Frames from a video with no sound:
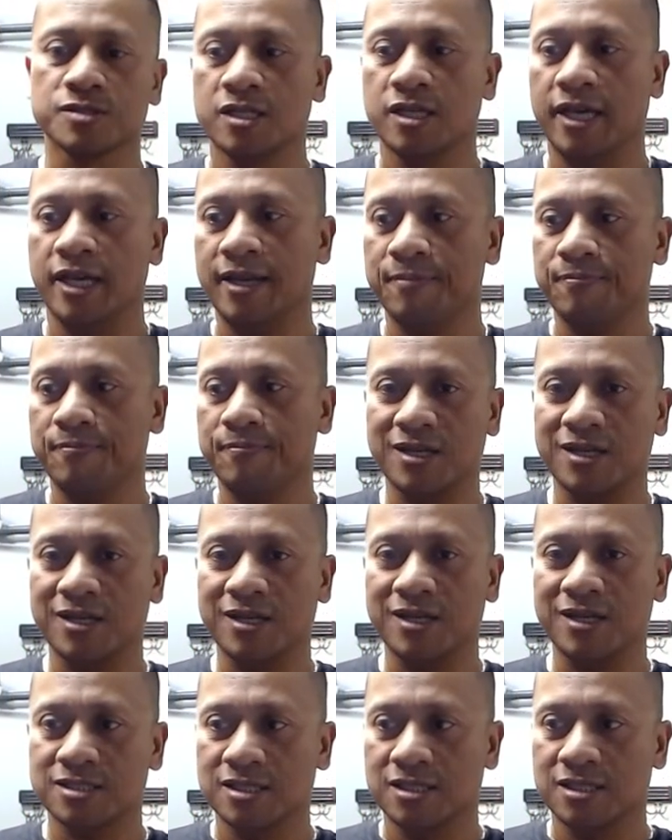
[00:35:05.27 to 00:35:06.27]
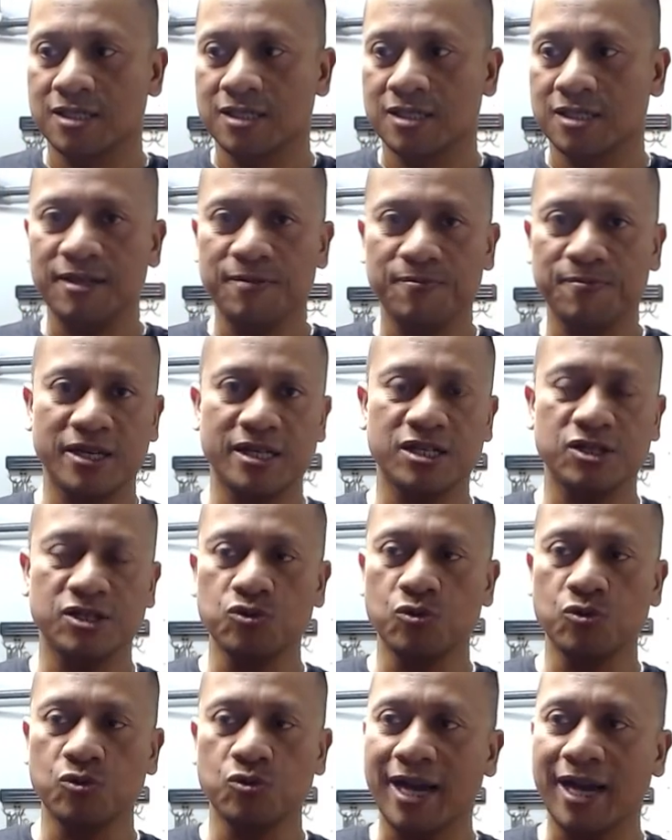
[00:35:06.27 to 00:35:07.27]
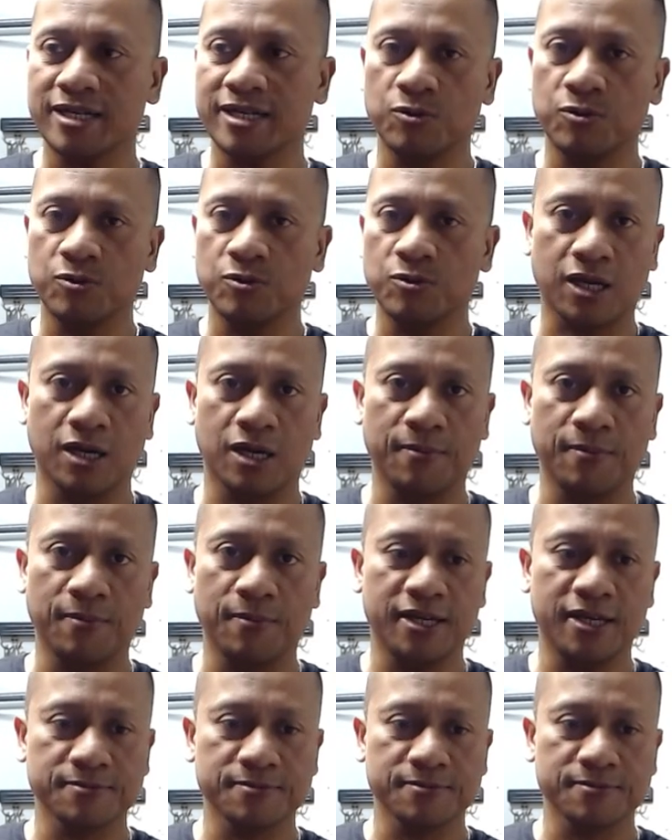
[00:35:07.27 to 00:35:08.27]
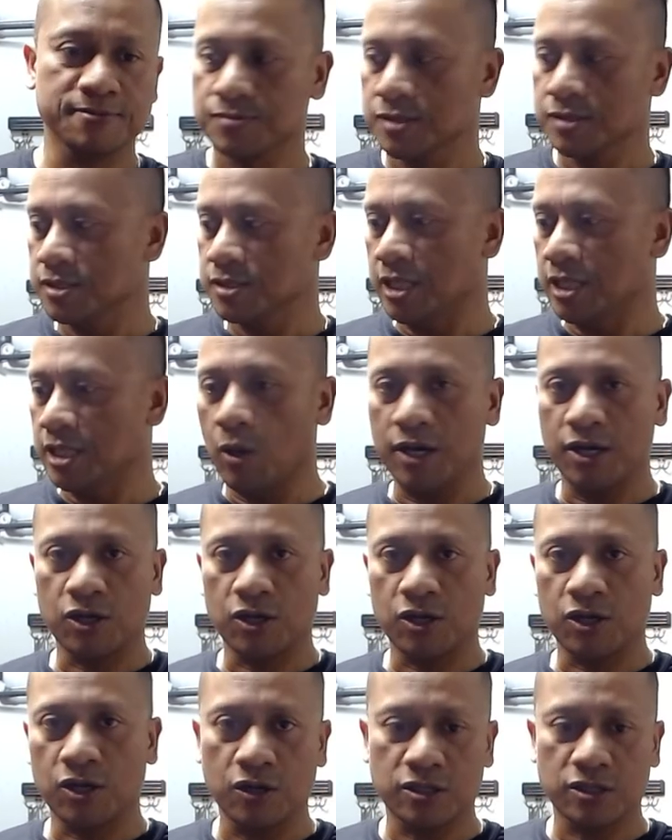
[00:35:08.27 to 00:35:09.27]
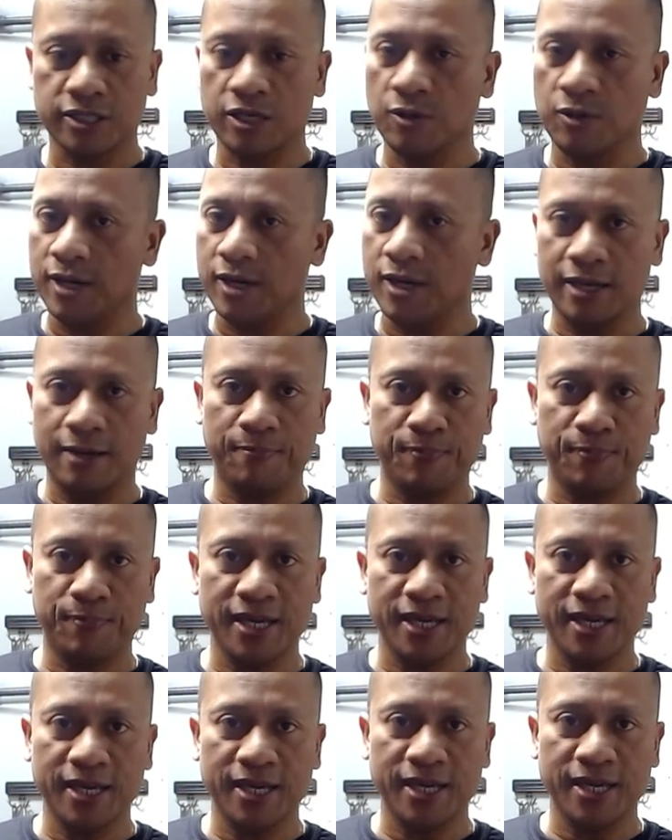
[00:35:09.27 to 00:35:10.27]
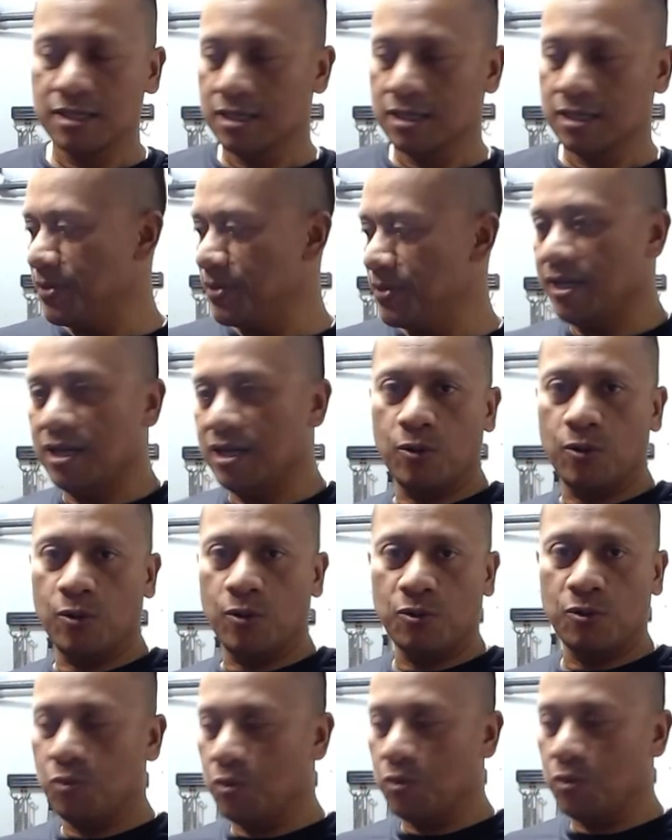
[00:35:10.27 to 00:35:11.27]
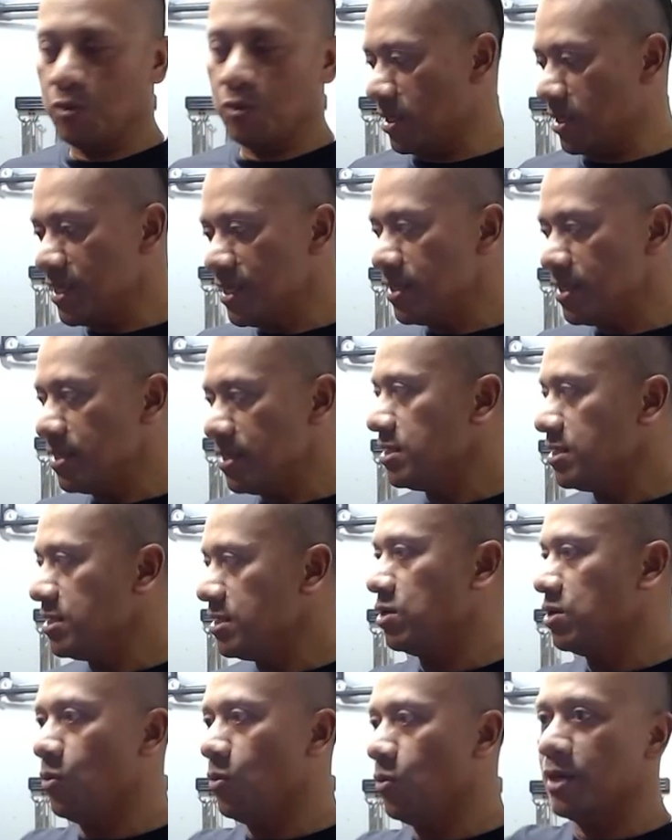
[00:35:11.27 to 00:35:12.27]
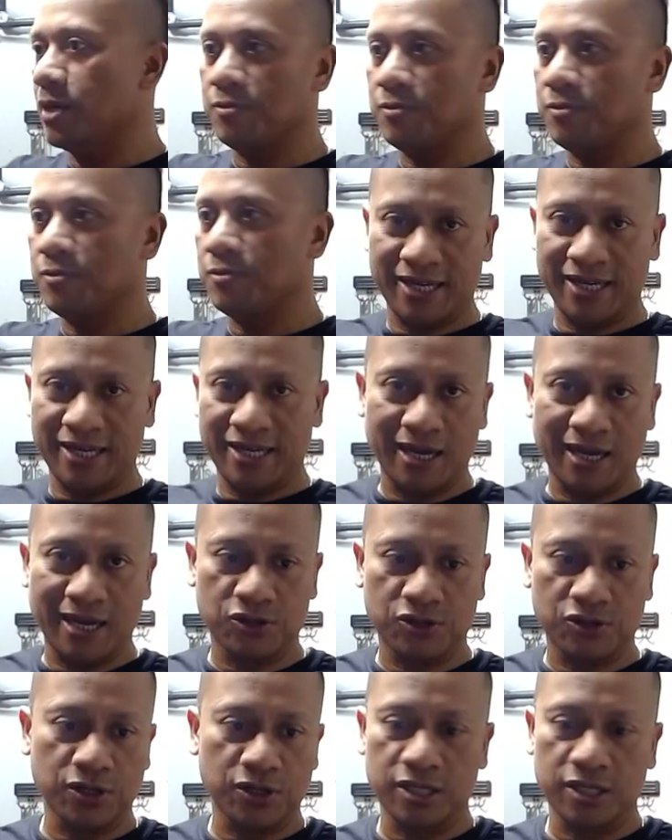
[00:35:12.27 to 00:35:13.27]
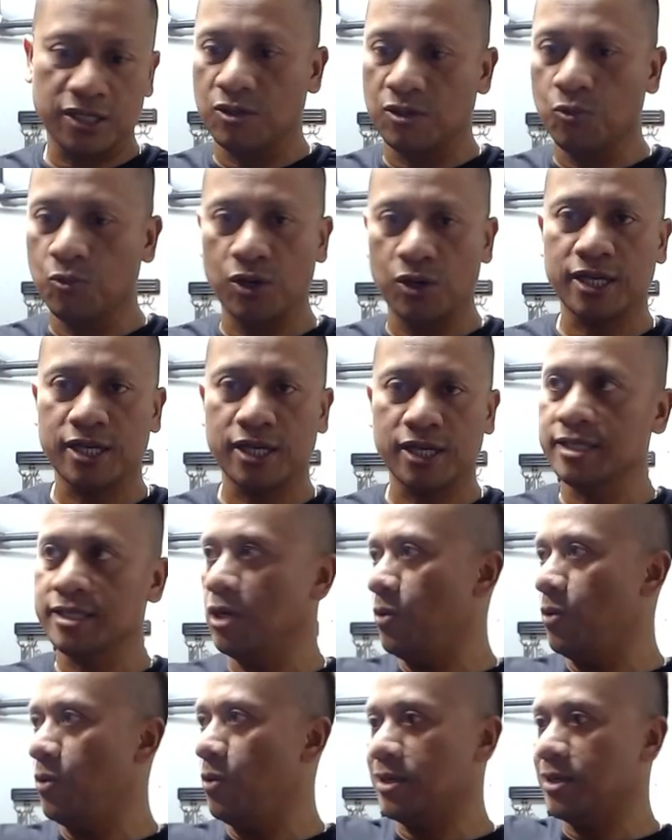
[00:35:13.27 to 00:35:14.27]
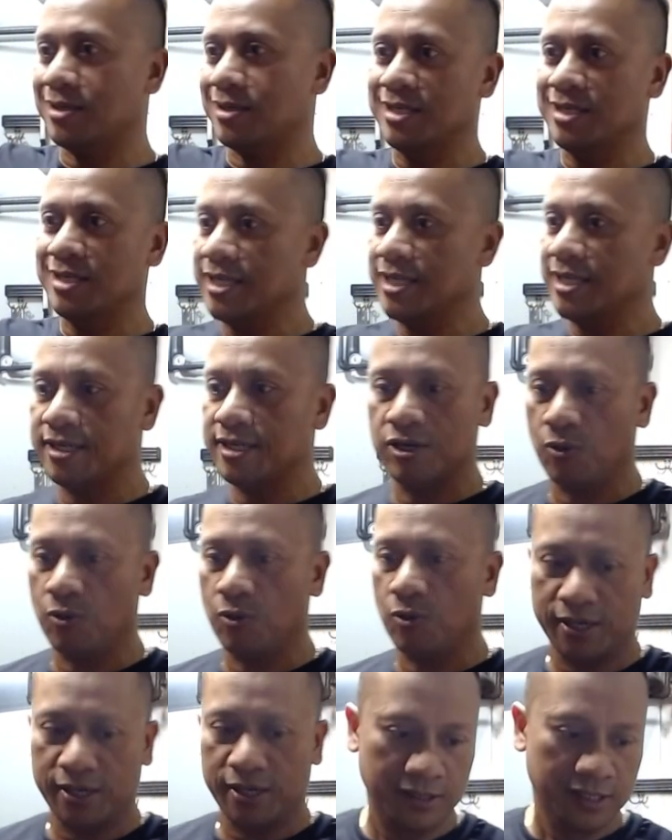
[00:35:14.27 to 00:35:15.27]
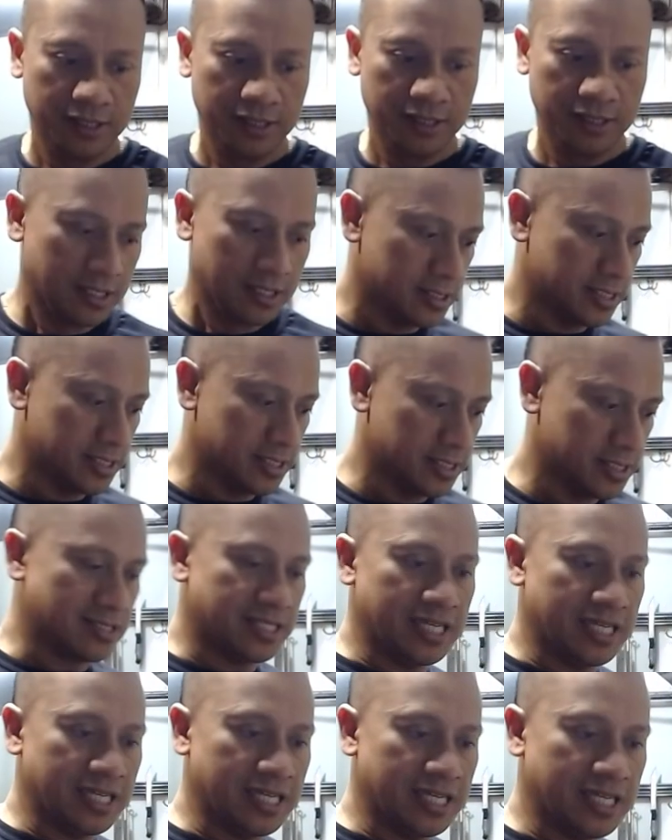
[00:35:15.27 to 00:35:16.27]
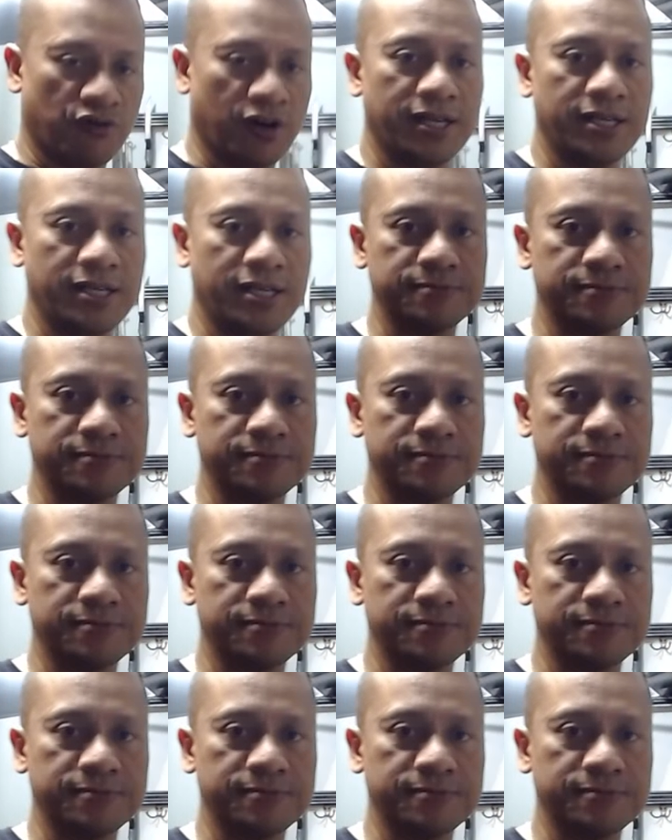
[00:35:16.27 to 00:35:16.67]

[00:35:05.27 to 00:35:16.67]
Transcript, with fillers: And plus, anybody that you hire, they want to come here, they want to cook, they want to get paid, but they don't want to clean. They don't want when they're not cooking or working, they don't want to clean. They don't want to get things ready.